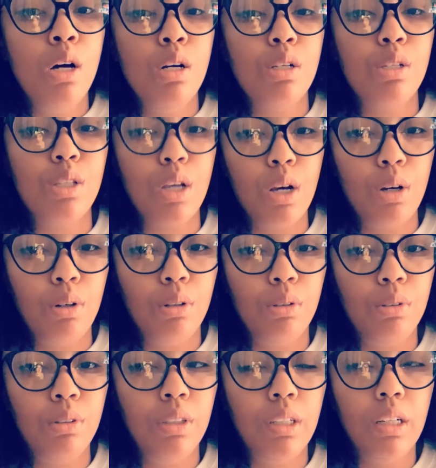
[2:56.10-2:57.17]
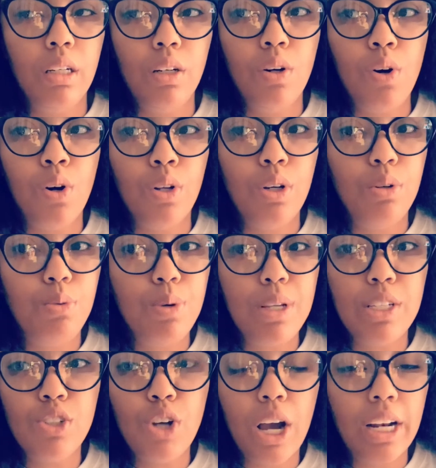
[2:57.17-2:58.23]
So although
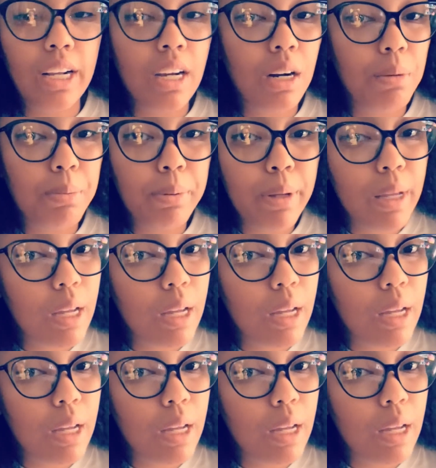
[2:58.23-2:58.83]
we try to help,